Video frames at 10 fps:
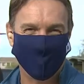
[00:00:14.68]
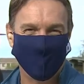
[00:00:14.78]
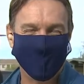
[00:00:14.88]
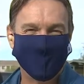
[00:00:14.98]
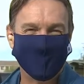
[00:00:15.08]
Aww.
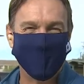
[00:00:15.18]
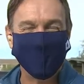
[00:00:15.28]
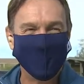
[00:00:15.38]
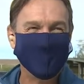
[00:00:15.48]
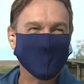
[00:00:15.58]
It's so
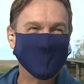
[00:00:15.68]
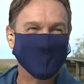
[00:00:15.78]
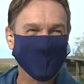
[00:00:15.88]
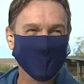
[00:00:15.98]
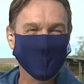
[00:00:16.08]
nice to
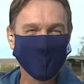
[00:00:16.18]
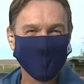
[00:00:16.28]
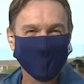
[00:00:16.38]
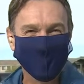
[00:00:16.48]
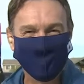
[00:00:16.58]
see you.
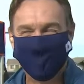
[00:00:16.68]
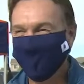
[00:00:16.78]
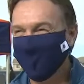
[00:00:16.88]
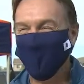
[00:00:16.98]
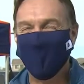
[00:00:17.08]
You've
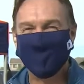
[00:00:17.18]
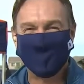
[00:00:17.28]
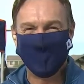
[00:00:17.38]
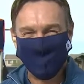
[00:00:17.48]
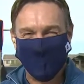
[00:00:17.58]
grown
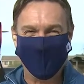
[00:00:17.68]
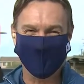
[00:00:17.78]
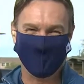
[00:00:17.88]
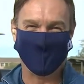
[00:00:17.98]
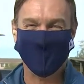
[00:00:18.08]
so much.
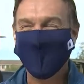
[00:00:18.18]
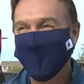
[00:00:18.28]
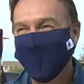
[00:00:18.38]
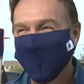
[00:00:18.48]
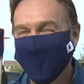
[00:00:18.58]
Thank you. I
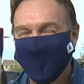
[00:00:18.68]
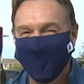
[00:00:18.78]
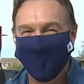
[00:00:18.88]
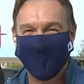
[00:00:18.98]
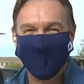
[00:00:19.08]
thought you were about
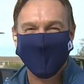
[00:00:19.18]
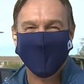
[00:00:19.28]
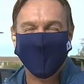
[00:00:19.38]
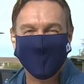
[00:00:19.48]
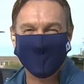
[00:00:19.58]
to call me Aunt
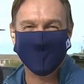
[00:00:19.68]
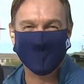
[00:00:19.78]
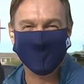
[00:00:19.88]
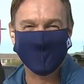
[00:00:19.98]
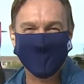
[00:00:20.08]
That's Renee.
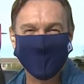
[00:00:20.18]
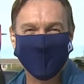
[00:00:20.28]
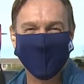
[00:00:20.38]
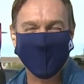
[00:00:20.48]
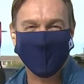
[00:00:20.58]
Nice to see you again.